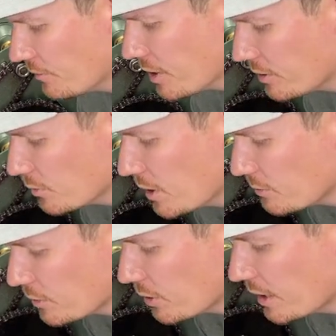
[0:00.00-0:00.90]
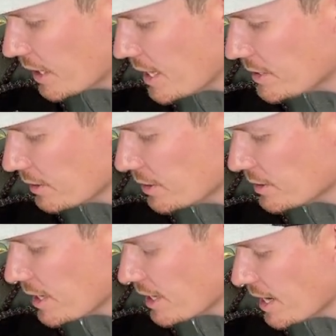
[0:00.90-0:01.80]
a very good website, easily
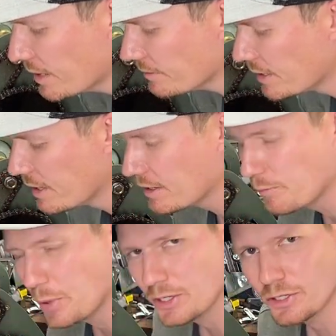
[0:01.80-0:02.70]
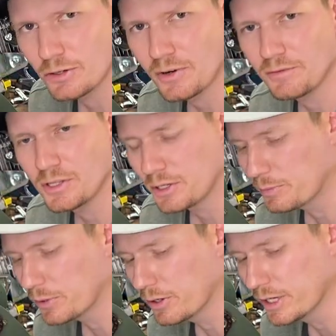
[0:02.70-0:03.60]
set out. Pictures of everything you're
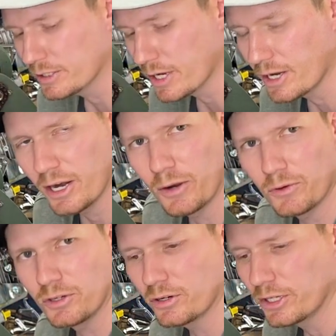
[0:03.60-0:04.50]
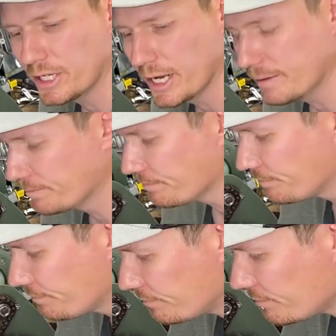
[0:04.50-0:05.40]
buying, so you know what you're going to get,
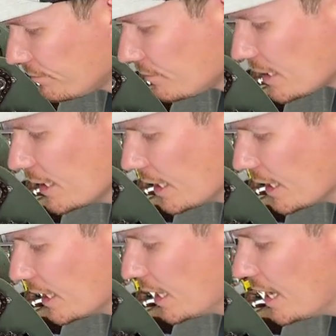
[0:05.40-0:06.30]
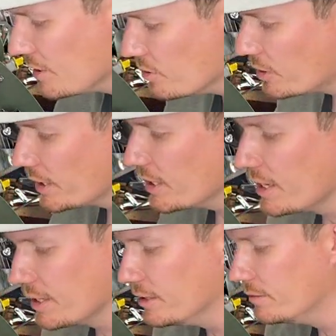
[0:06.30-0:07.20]
and you'll get
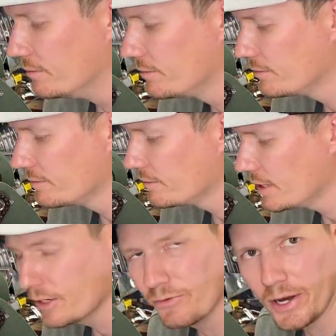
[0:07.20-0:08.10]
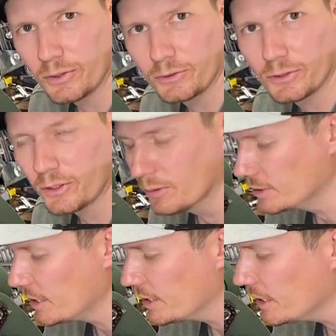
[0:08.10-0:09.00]
that in record time,
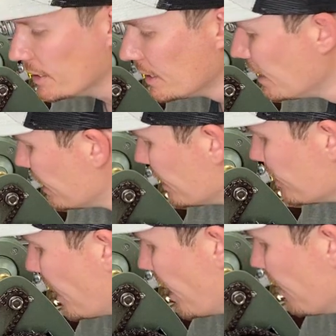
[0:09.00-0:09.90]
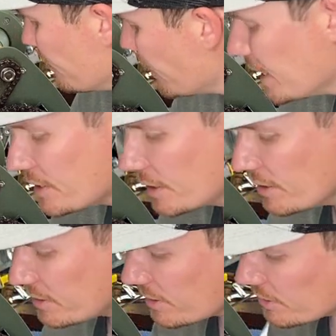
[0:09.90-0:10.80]
I tell you. So basically,
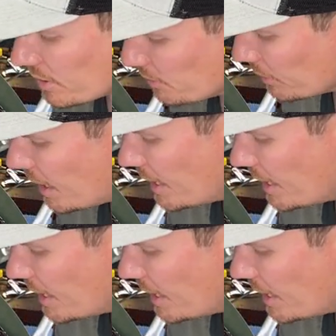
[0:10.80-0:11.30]
this is as simple